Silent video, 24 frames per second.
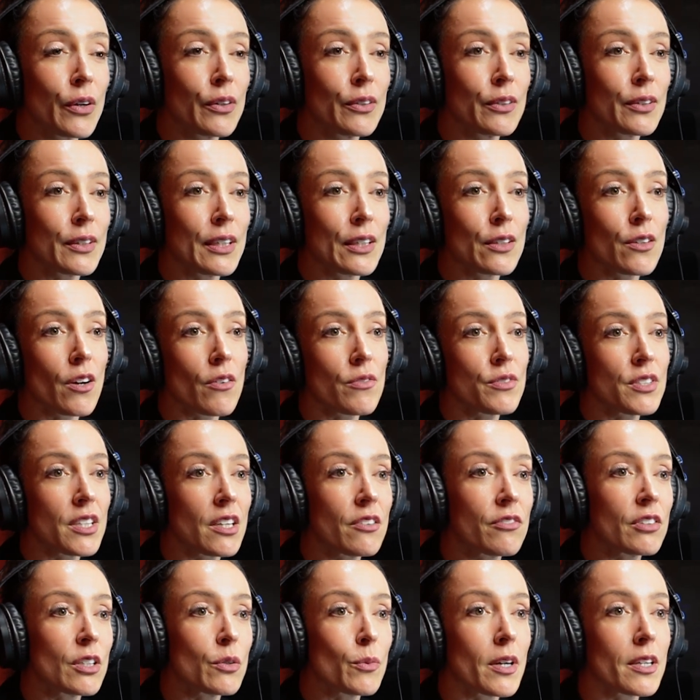looking after
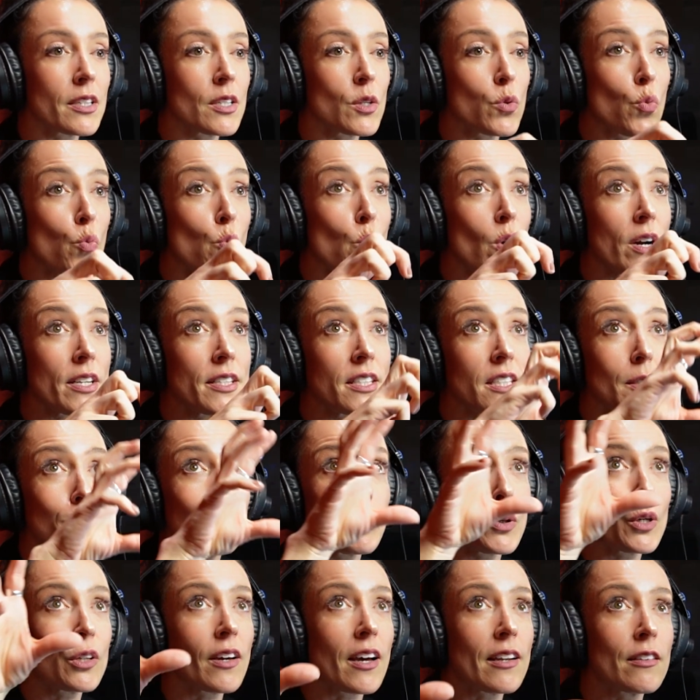everyone. What did
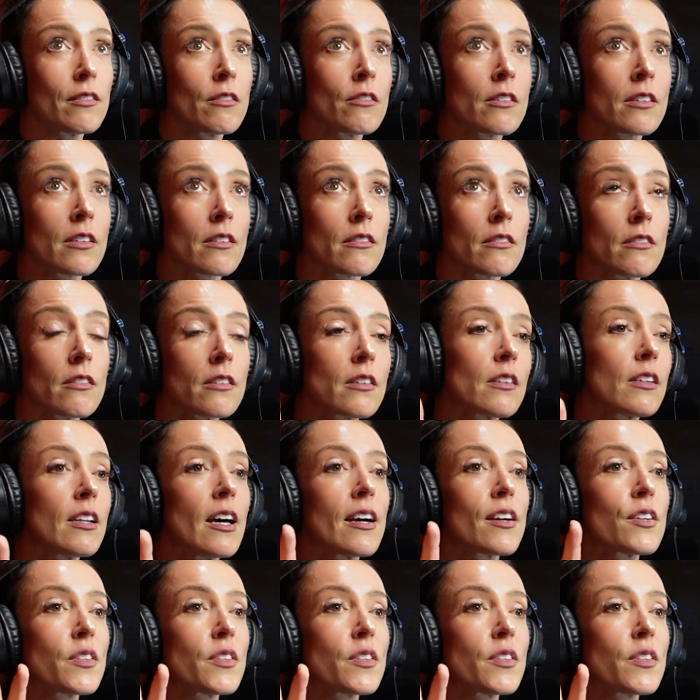burnout look like?